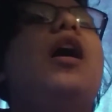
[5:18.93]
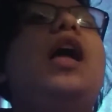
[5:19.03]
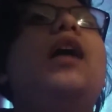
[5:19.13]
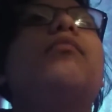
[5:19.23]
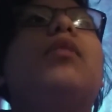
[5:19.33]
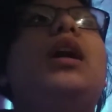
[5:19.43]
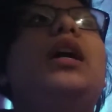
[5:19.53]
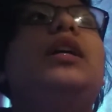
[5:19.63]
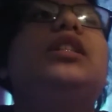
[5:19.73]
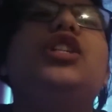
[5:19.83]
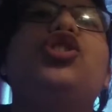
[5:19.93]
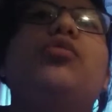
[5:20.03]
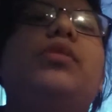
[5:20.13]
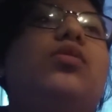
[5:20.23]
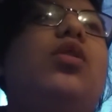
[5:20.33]
And my teacher,
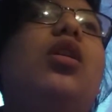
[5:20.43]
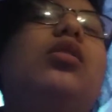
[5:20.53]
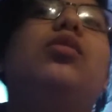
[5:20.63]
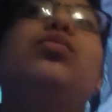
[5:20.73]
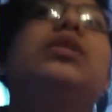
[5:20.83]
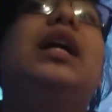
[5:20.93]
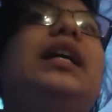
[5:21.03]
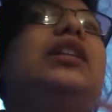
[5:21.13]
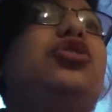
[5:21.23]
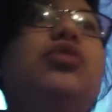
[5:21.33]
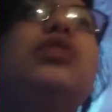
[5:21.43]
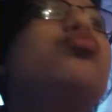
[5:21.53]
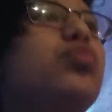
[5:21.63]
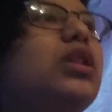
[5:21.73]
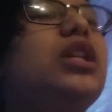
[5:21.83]
Miss O'Connell, was like, "You
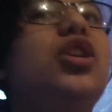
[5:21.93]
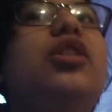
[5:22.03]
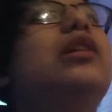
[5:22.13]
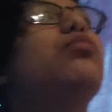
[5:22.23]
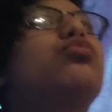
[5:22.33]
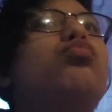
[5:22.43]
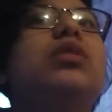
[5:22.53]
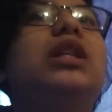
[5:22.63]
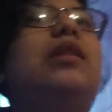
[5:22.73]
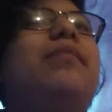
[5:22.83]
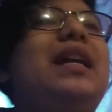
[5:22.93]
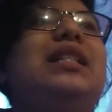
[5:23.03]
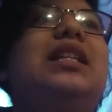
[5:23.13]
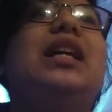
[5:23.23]
did really good. It was really amazing.